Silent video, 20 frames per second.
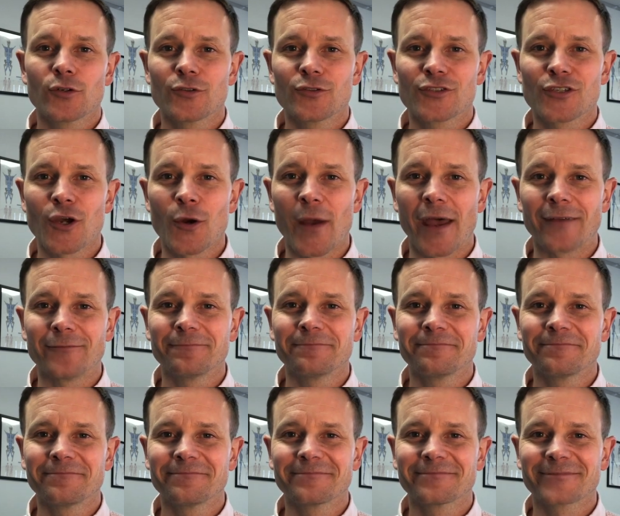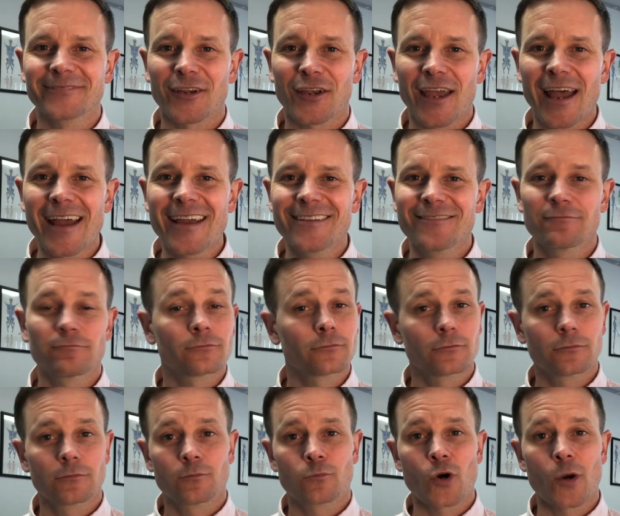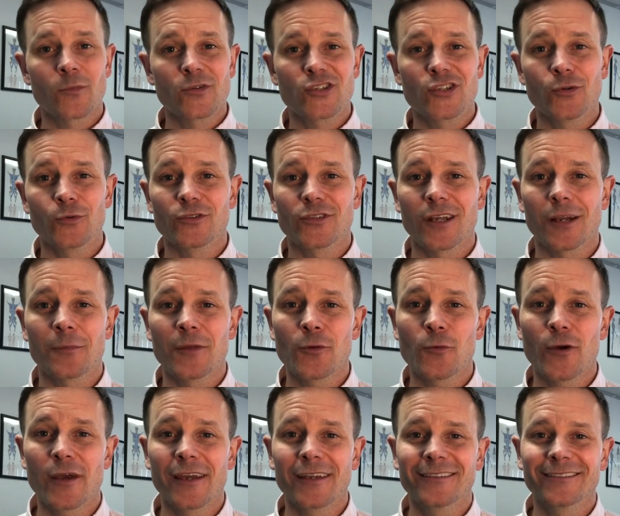to it. Okay? Promised you it was going to be weird.